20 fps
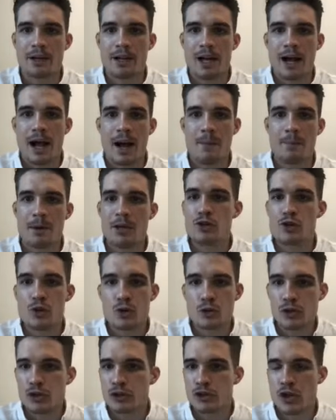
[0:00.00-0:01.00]
And during
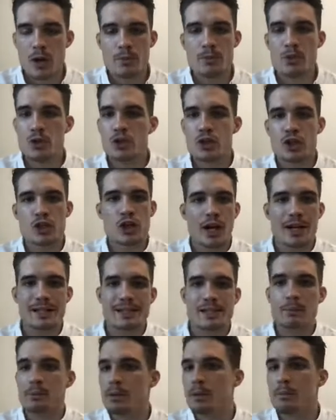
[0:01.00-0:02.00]
this time, Yuan Shikai
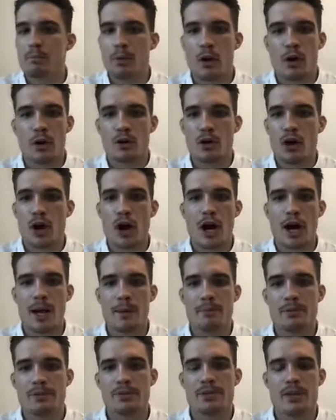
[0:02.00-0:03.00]
simply
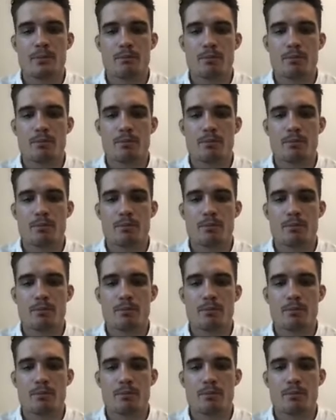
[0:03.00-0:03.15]
bribes